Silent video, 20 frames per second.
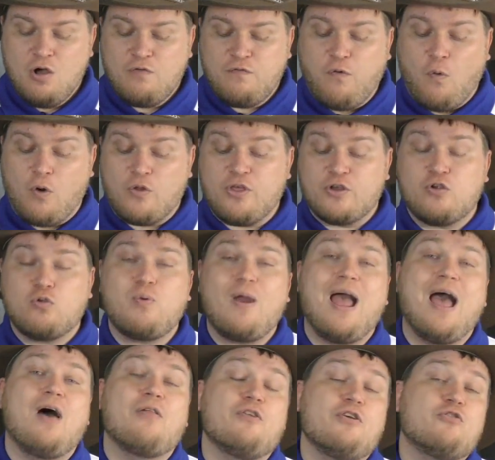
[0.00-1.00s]
For the
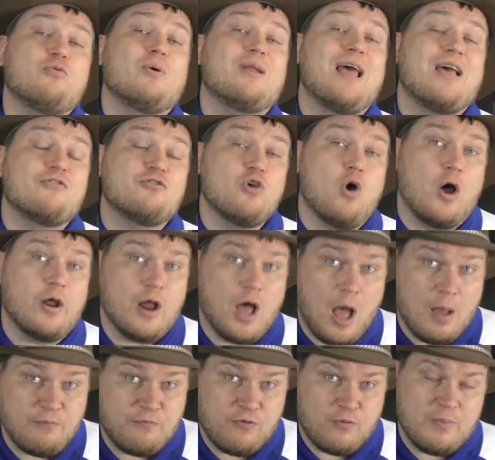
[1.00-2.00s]
Crown, this one has gone
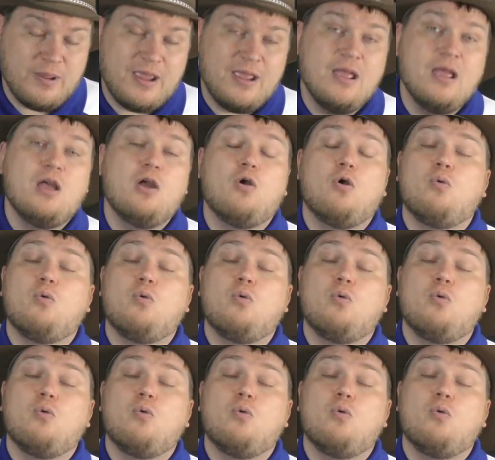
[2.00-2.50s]
up for me.